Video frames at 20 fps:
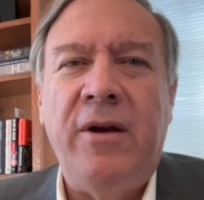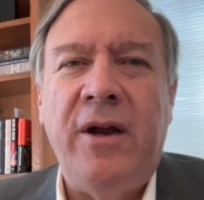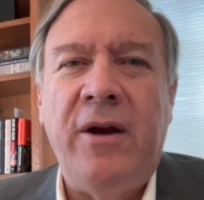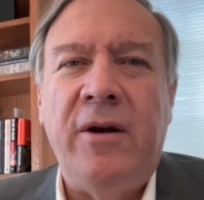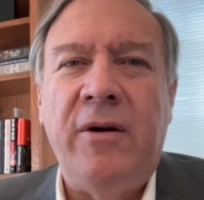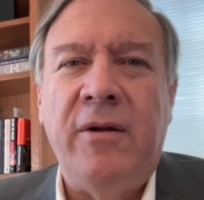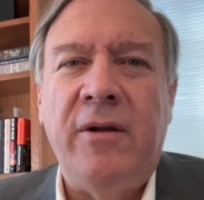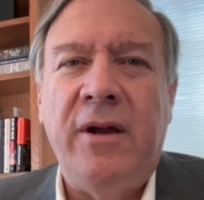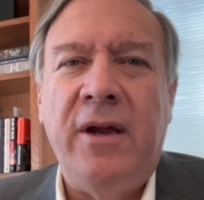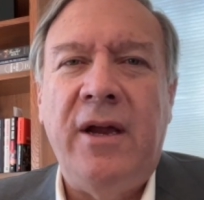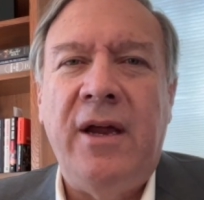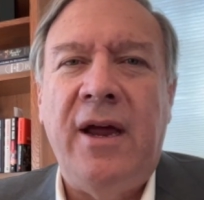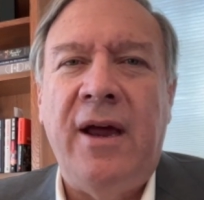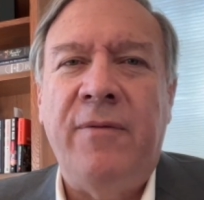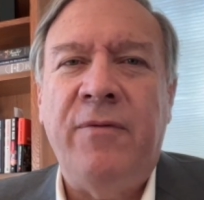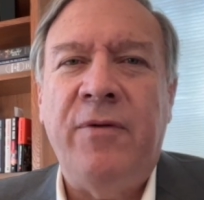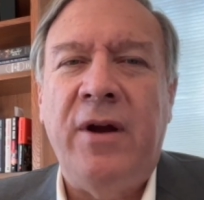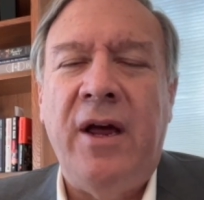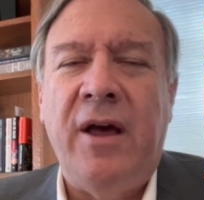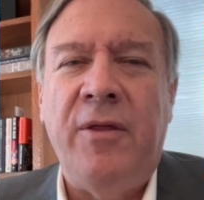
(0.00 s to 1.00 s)
Nearly
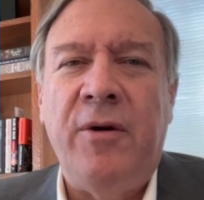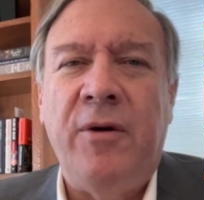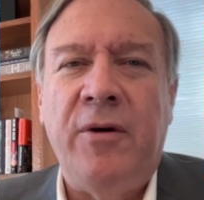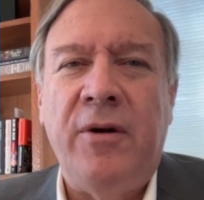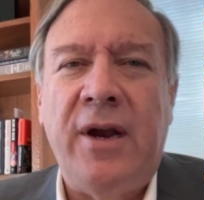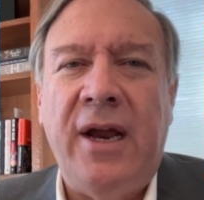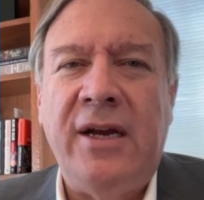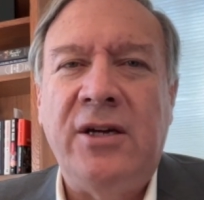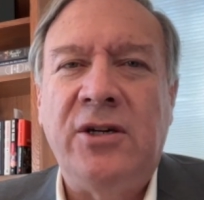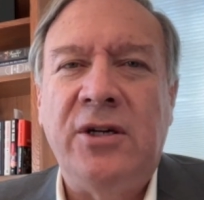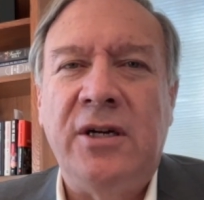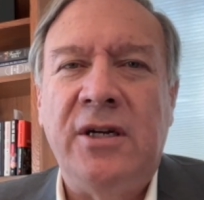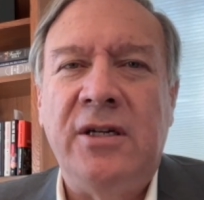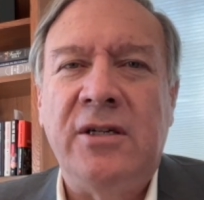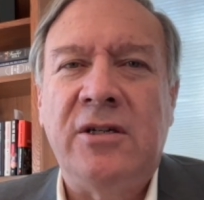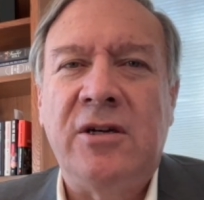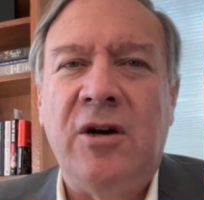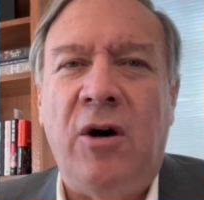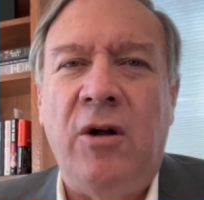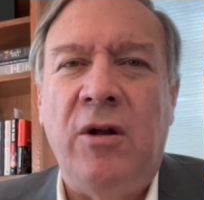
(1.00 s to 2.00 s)
every other nation
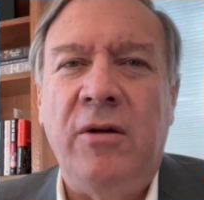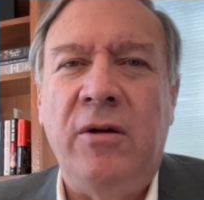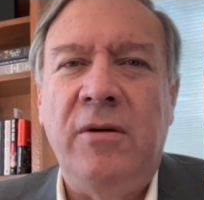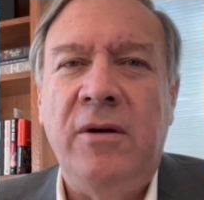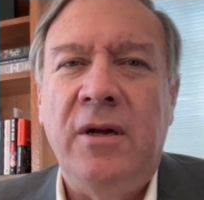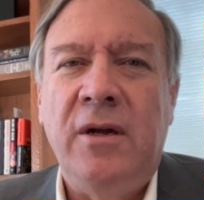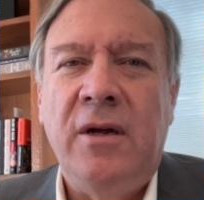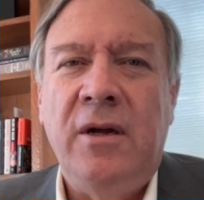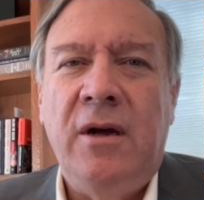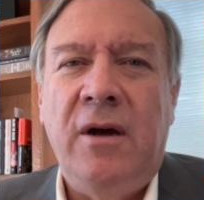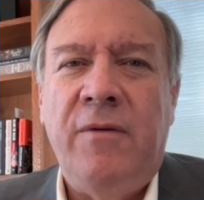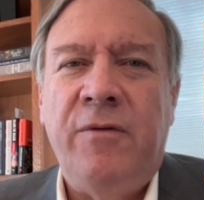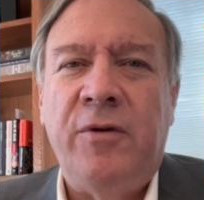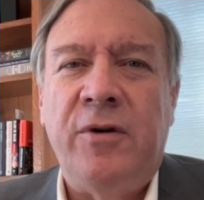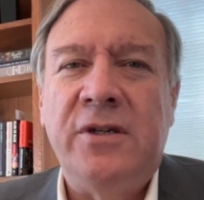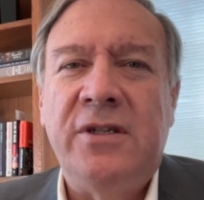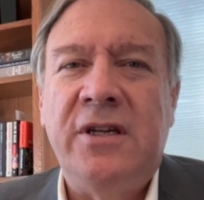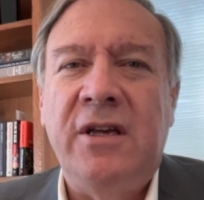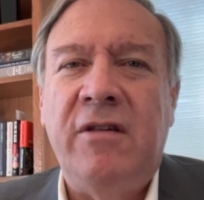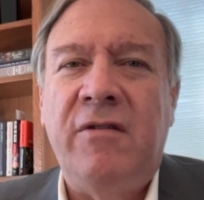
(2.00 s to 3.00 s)
has called
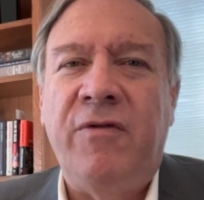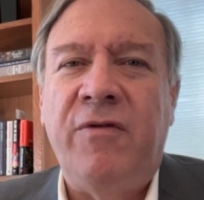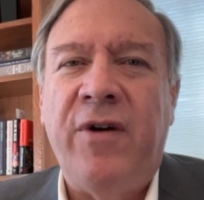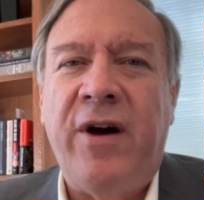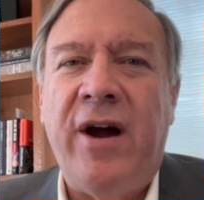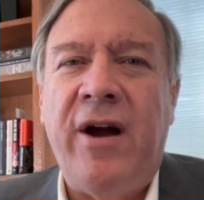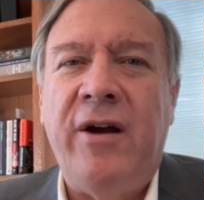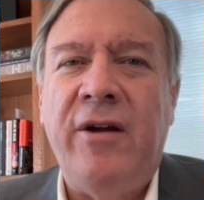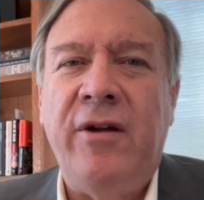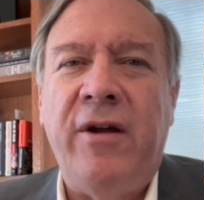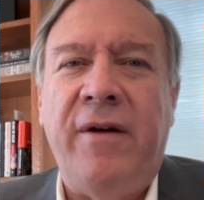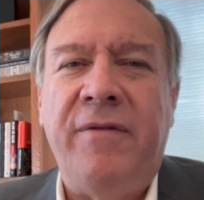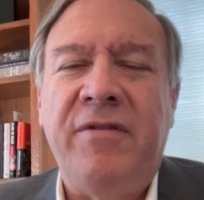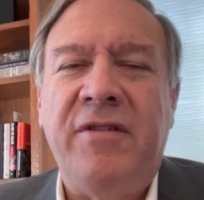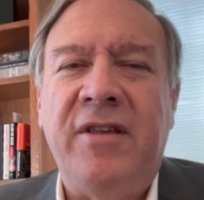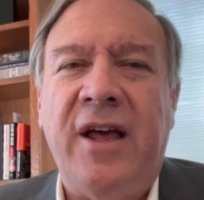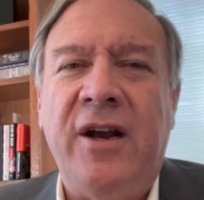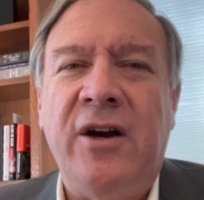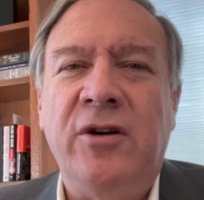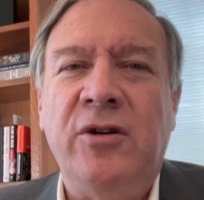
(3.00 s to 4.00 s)
for a ceasefire. You have
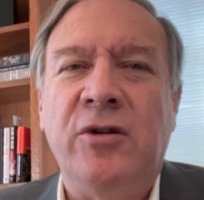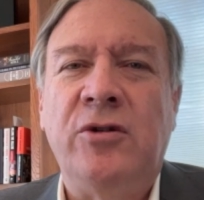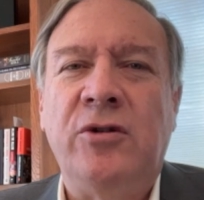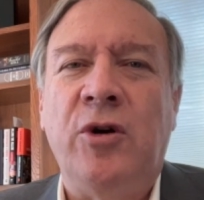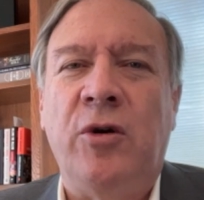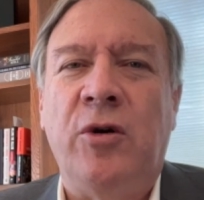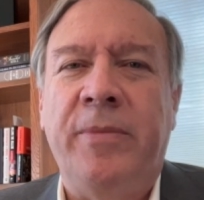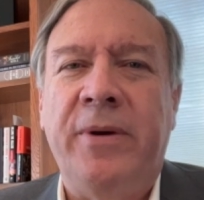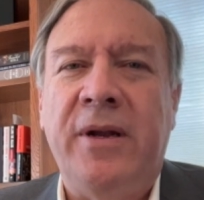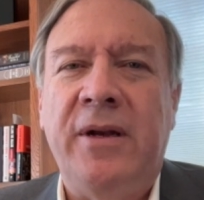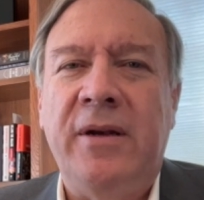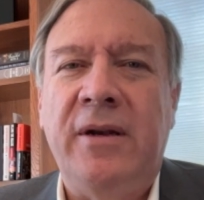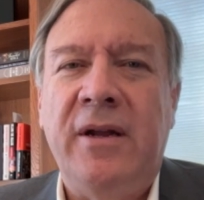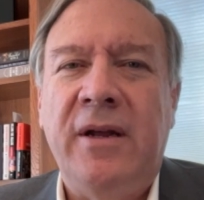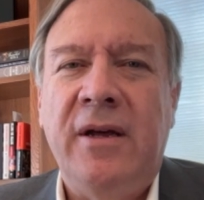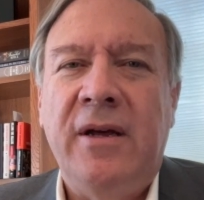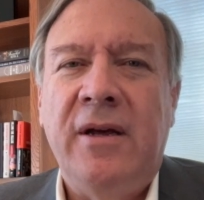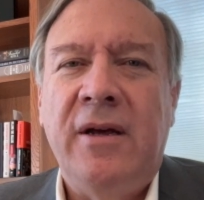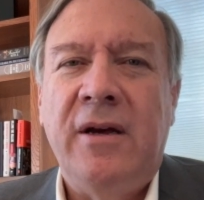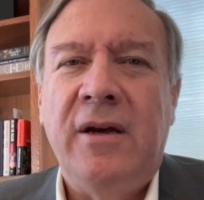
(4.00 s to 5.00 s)
Senator Durbin
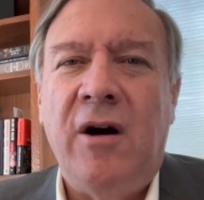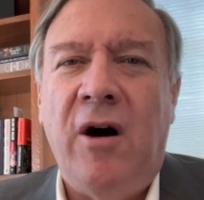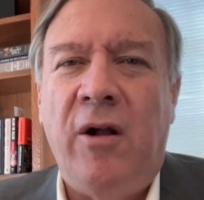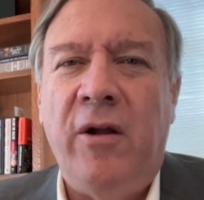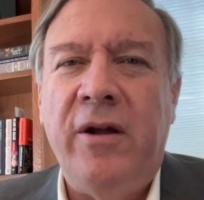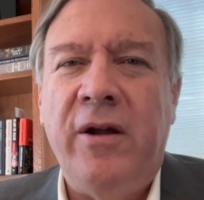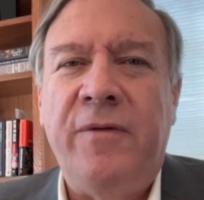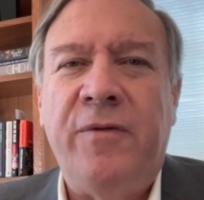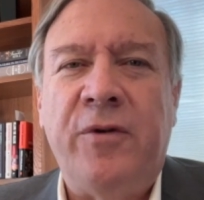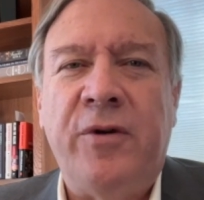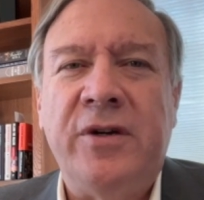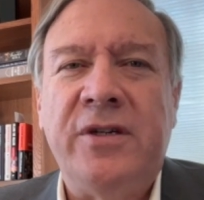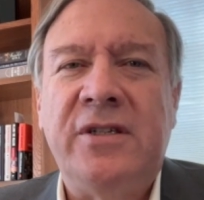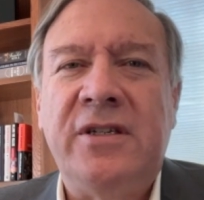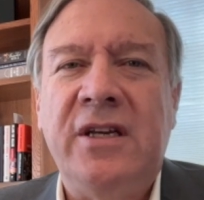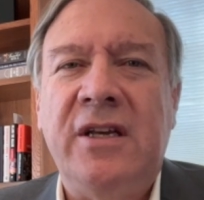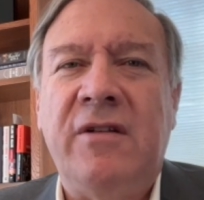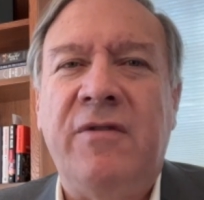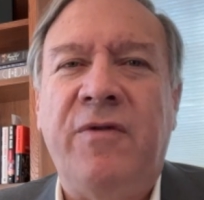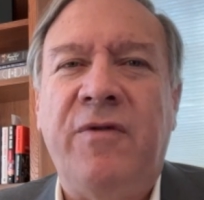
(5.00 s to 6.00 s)
calling for a
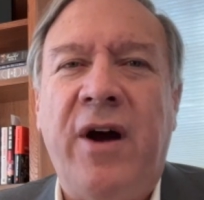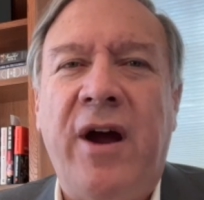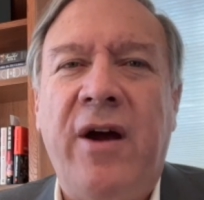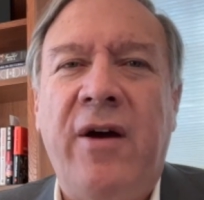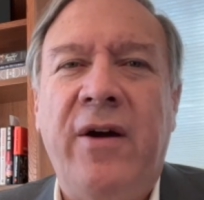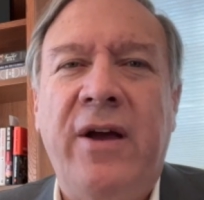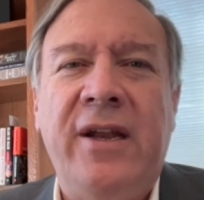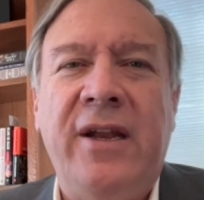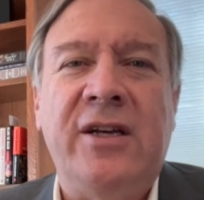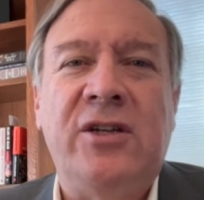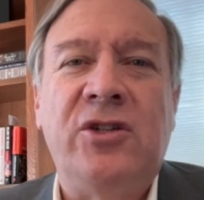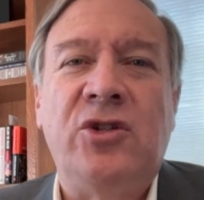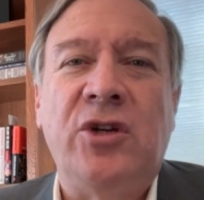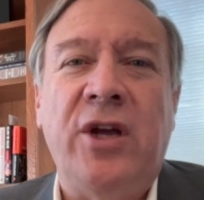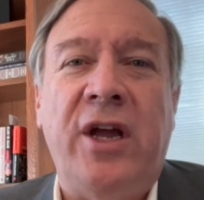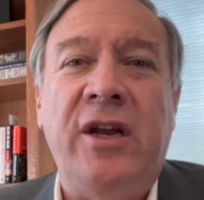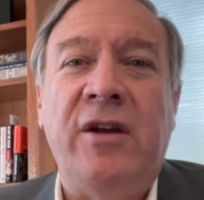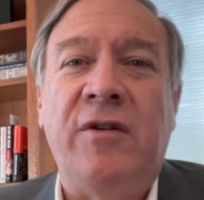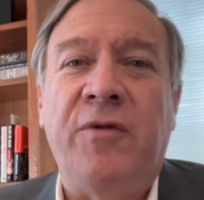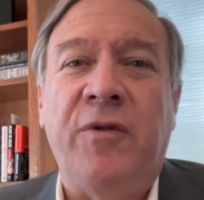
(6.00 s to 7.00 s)
ceasefire in
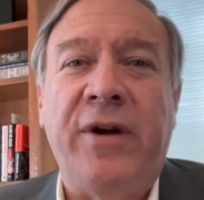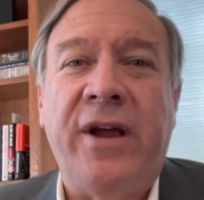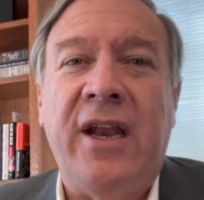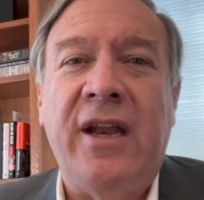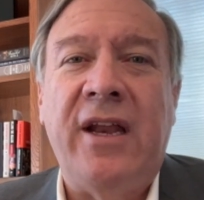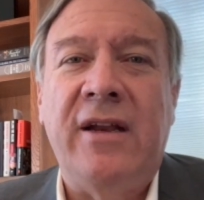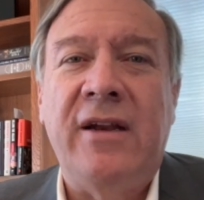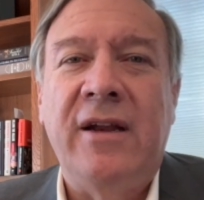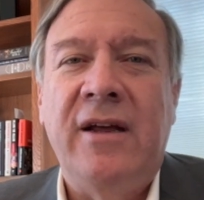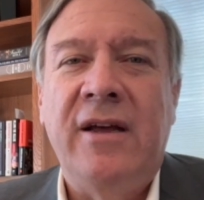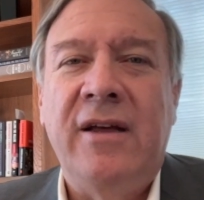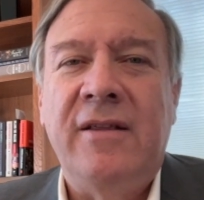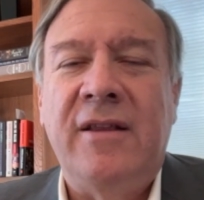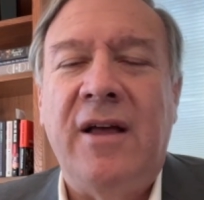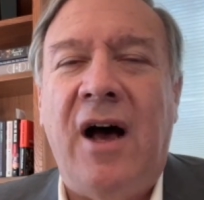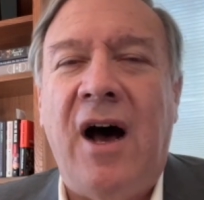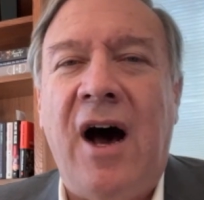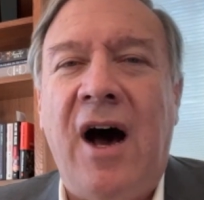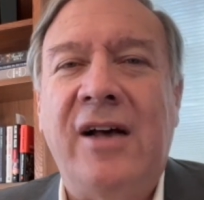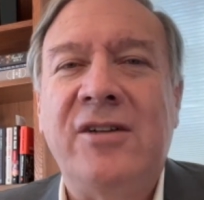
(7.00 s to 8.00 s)
exchange for getting
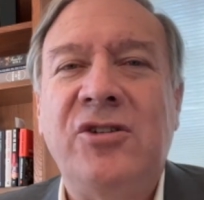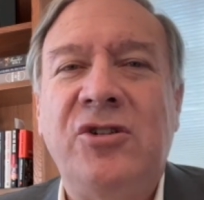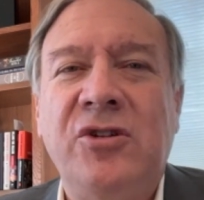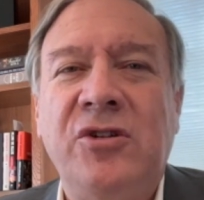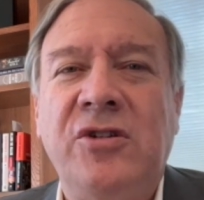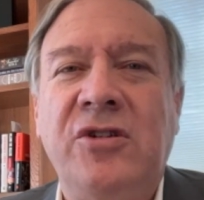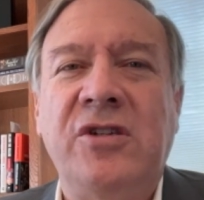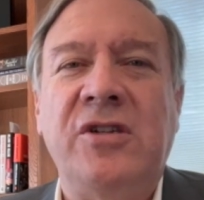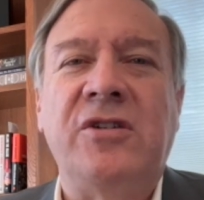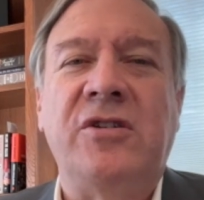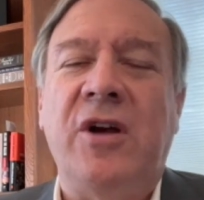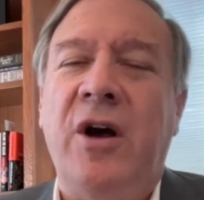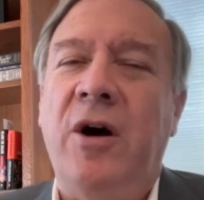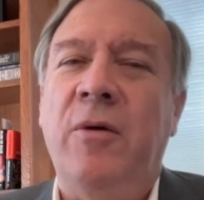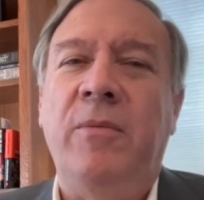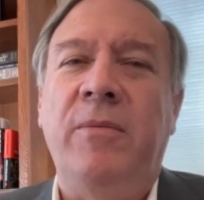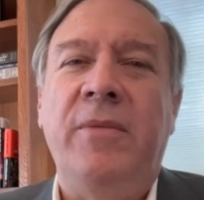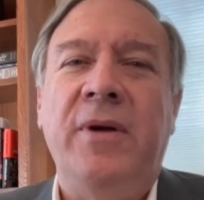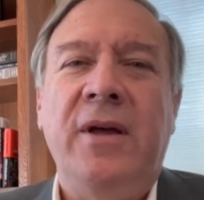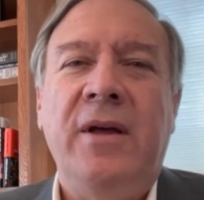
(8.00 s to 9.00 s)
the hostages
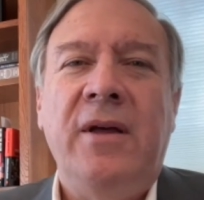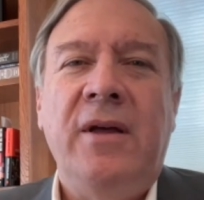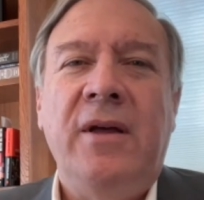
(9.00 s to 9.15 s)
home.